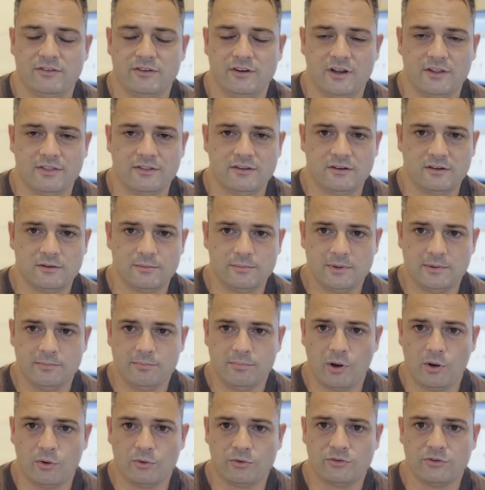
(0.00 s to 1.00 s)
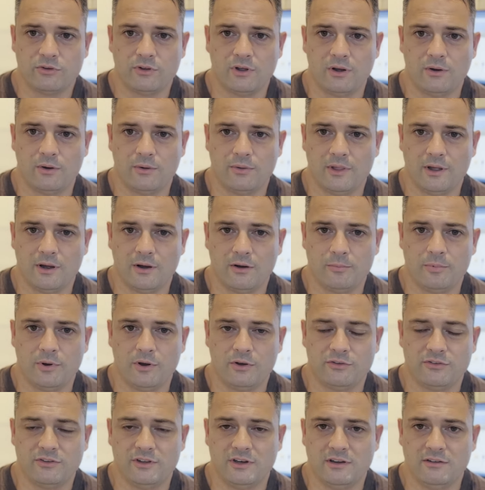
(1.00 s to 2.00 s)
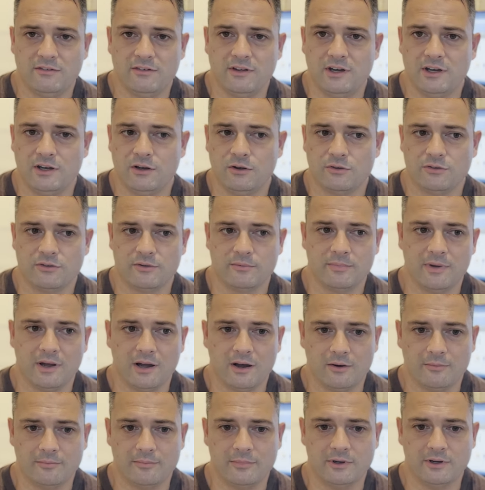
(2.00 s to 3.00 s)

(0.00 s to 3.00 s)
nothing to be post uh, that I'll post any videos about,